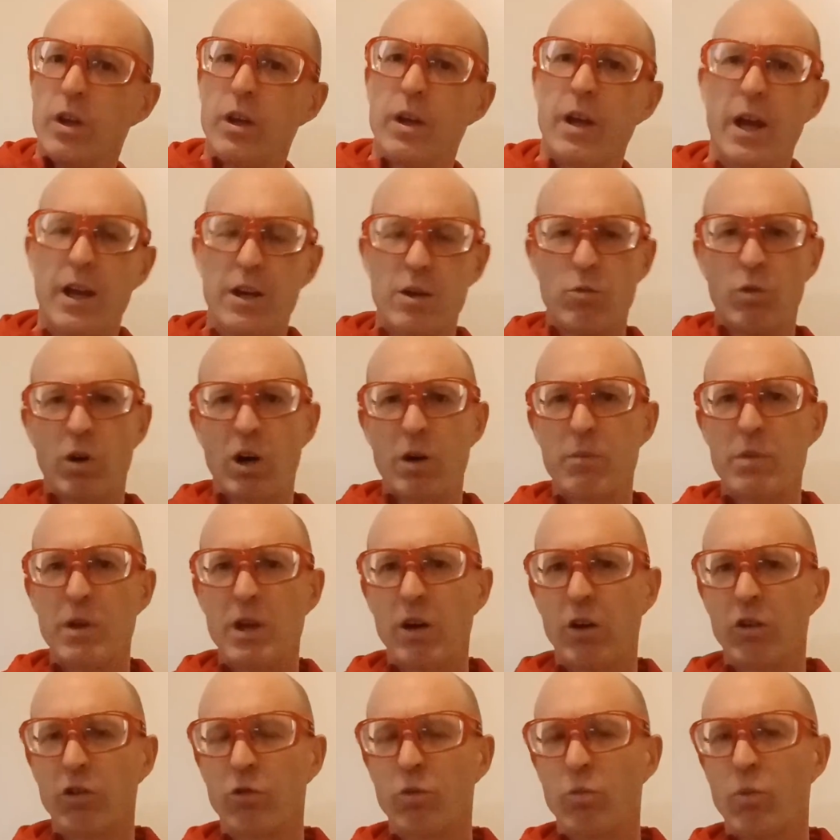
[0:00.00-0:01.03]
And you want to be able
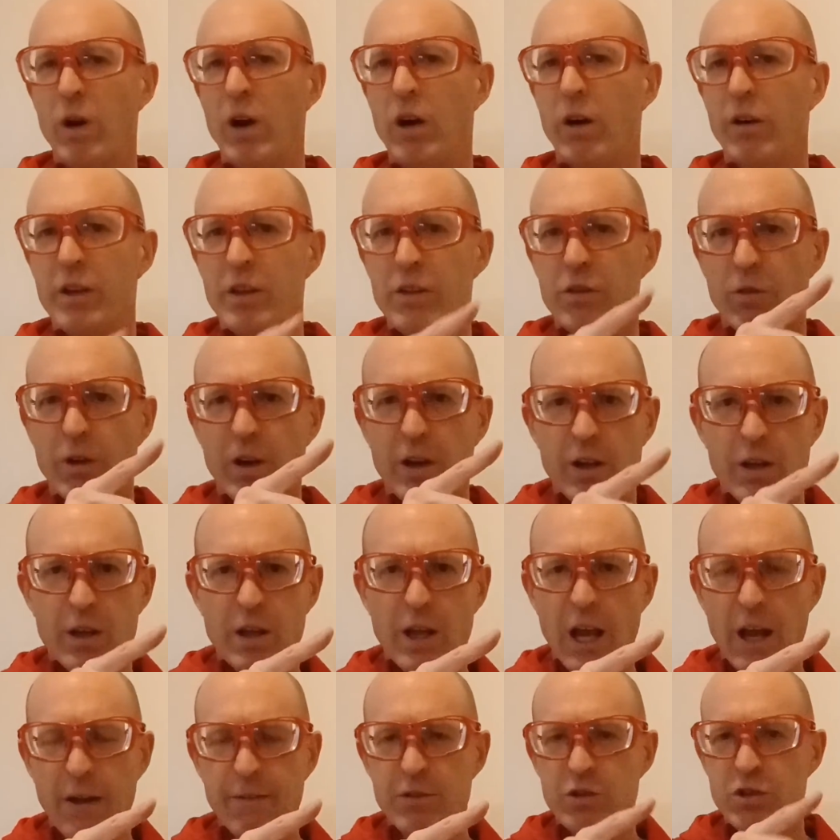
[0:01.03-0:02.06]
as well either
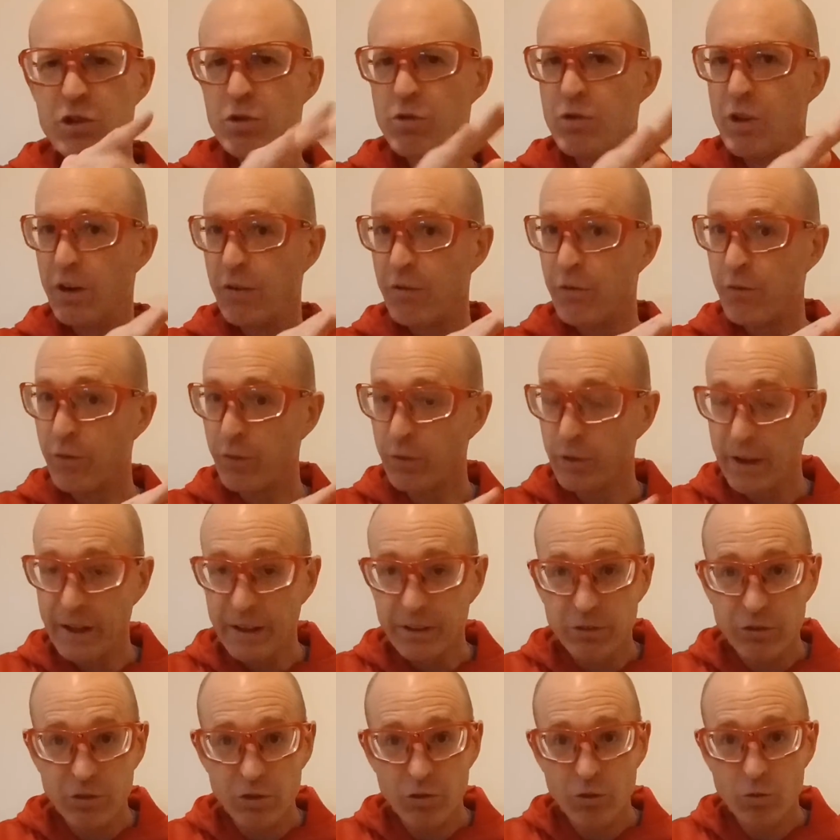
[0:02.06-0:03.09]
have a shoe that
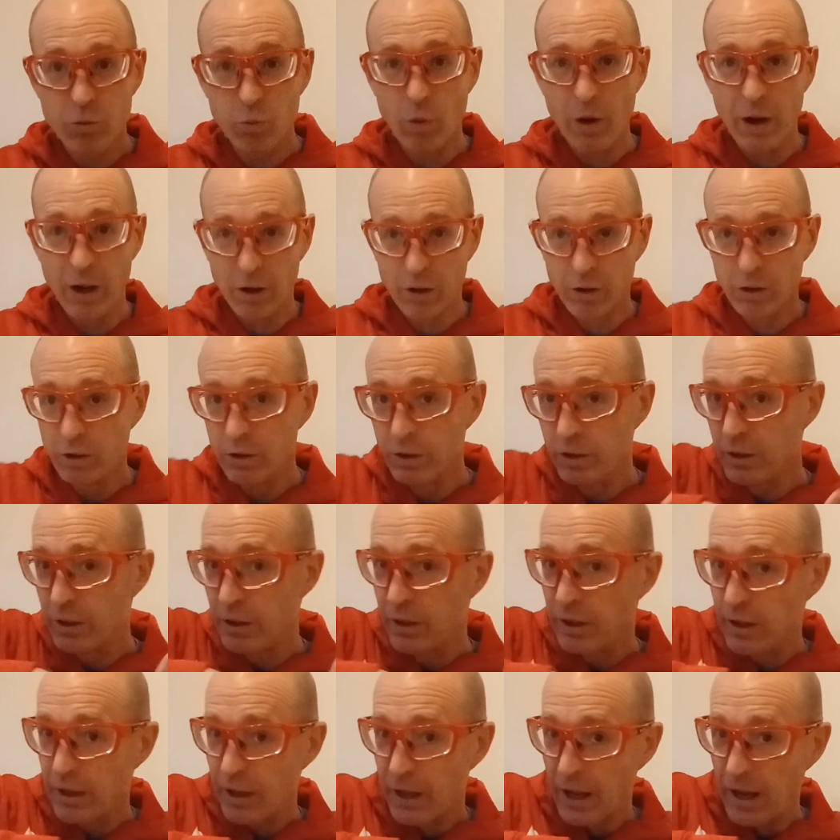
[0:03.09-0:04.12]
flexes well
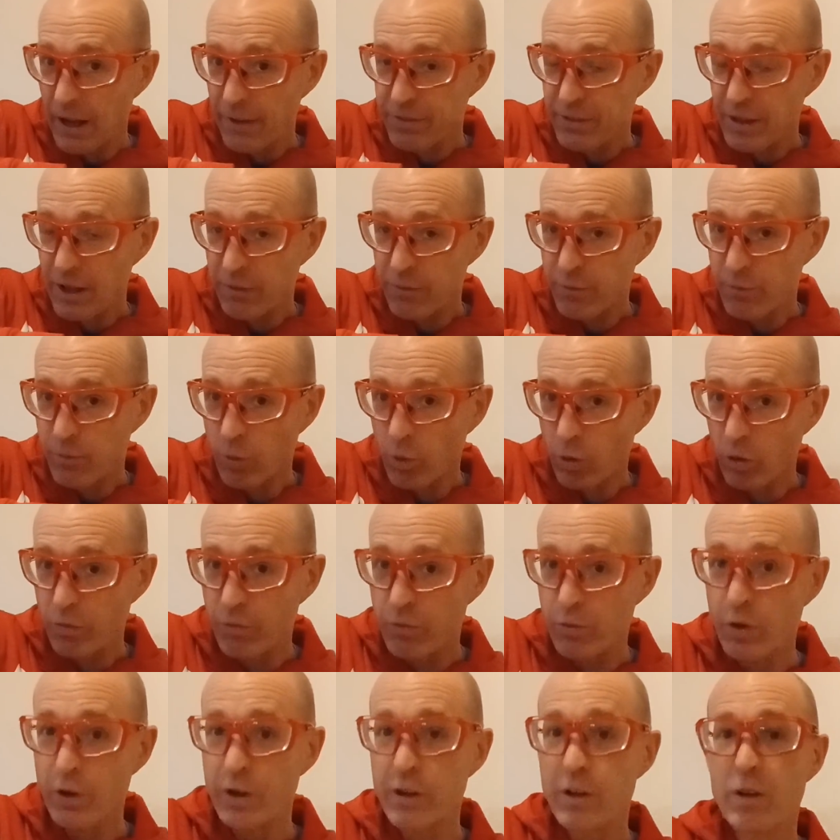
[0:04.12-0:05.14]
at that
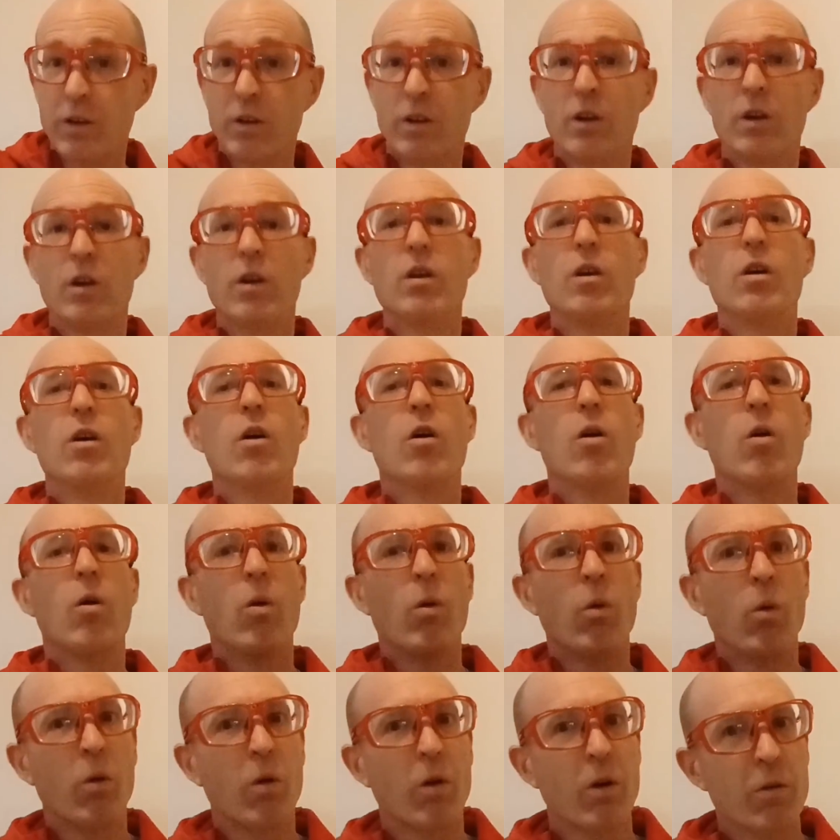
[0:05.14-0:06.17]
forefoot,
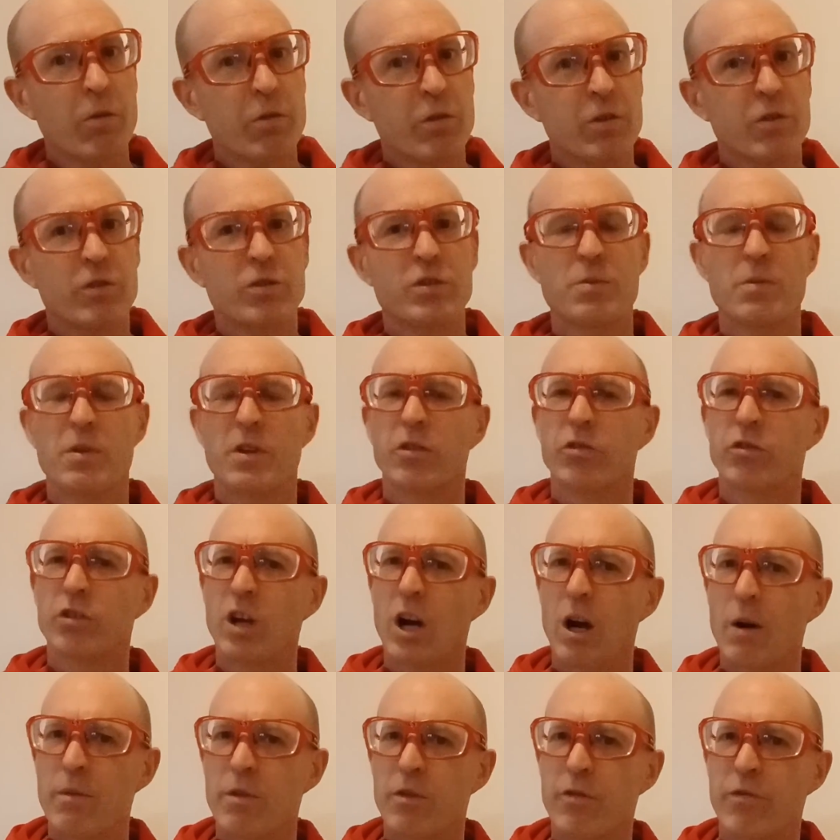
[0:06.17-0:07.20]
or some of those
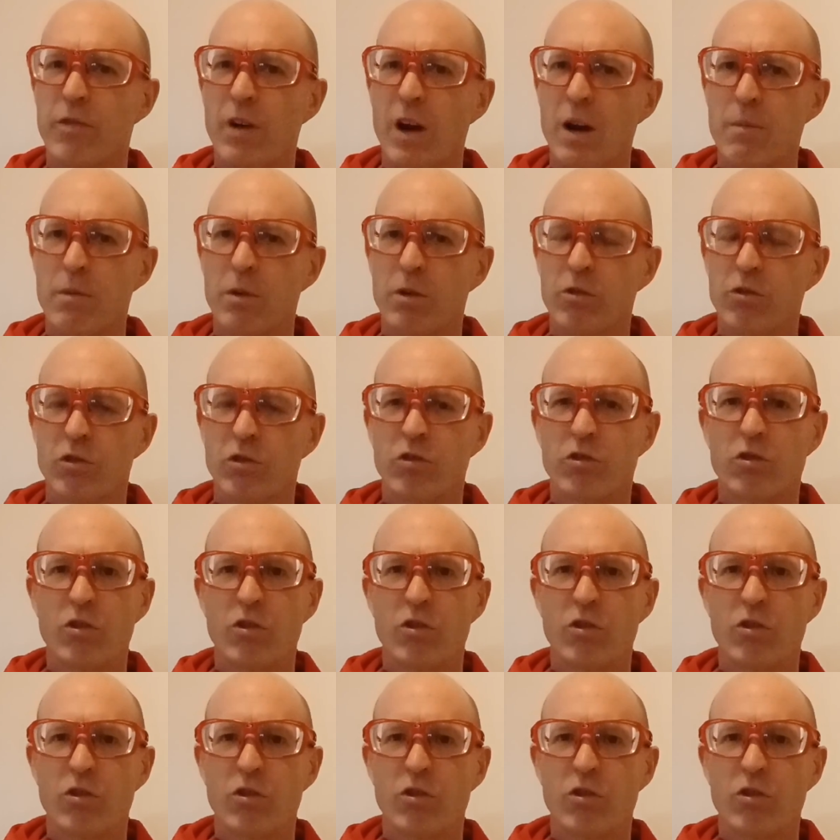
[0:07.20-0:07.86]
carbon fiber